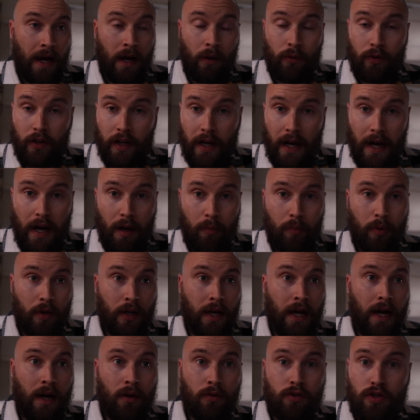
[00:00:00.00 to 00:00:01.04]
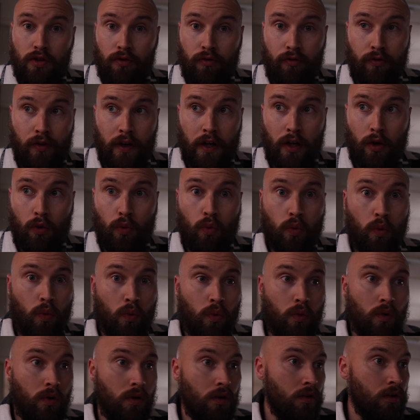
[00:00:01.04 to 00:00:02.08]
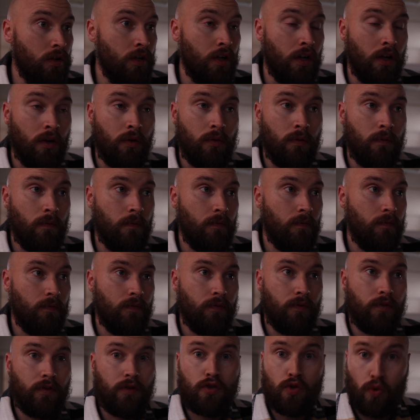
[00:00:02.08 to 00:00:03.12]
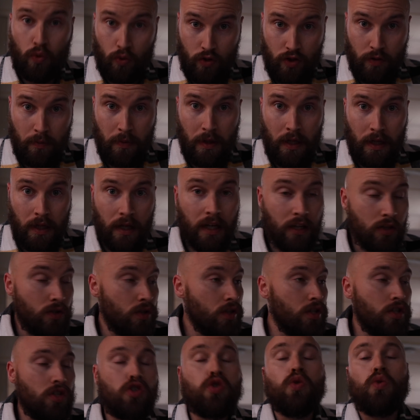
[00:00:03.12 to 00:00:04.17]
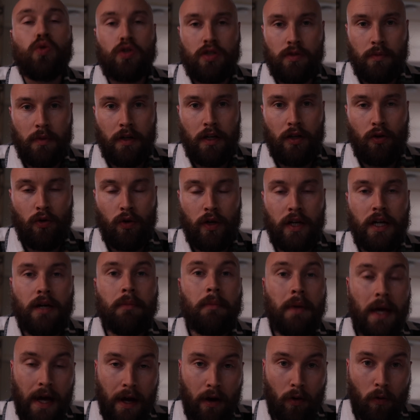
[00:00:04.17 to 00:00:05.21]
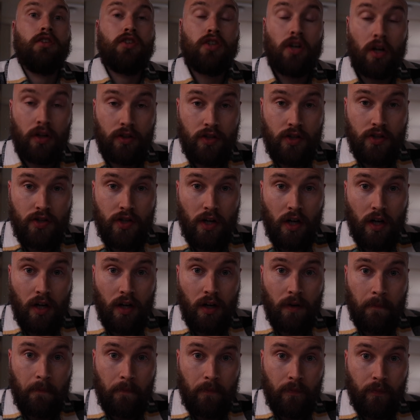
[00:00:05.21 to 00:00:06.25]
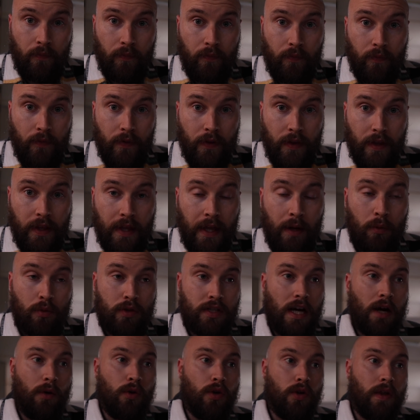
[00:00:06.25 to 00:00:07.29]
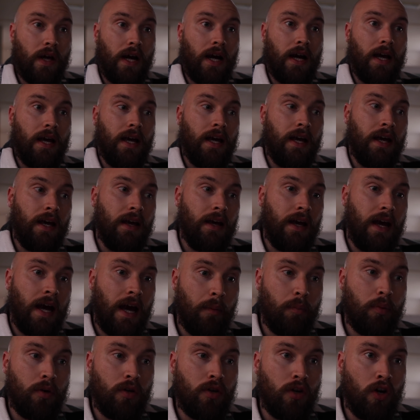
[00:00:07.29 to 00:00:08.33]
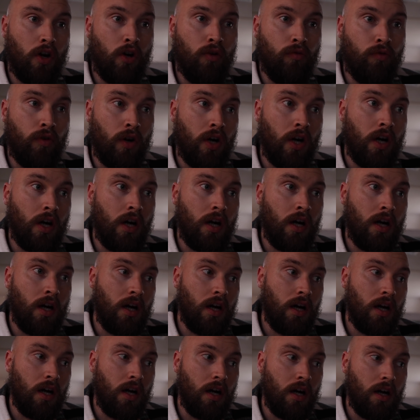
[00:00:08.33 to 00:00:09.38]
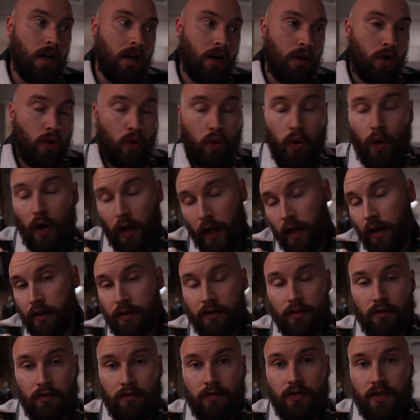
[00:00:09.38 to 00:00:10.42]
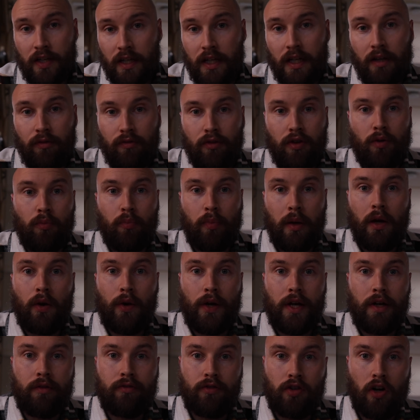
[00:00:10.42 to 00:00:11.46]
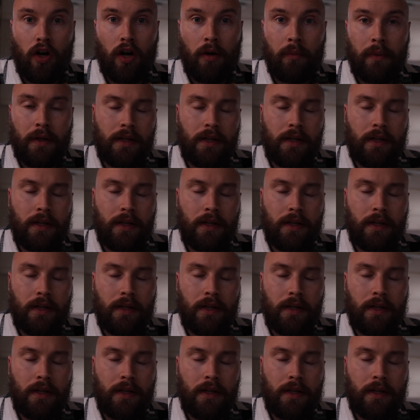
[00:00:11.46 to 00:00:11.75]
How did it happen? How did you feel? You know, talk to me. Literally just talk to me or hear me out. Chances are they will tell you that it happened over quite a significant period of time.